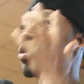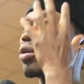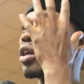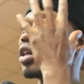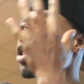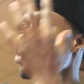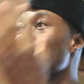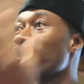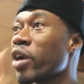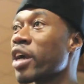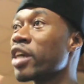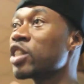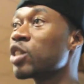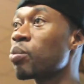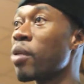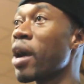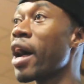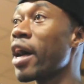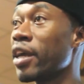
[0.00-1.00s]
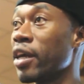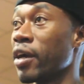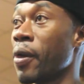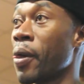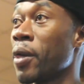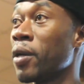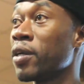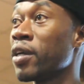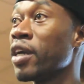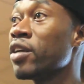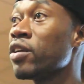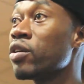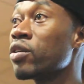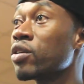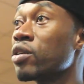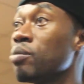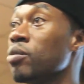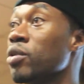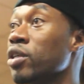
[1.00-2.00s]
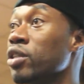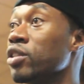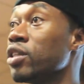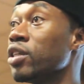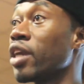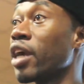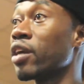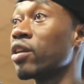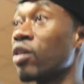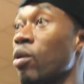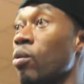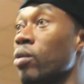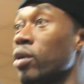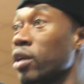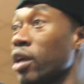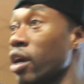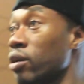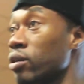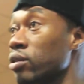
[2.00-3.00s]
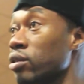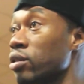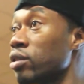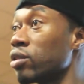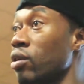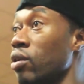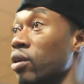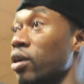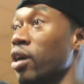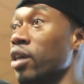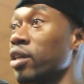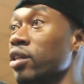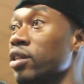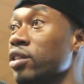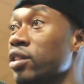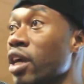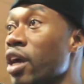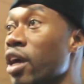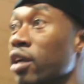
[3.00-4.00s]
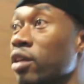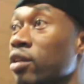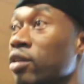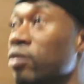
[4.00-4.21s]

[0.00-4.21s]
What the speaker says: going to transpire in your community that no one else is going to understand.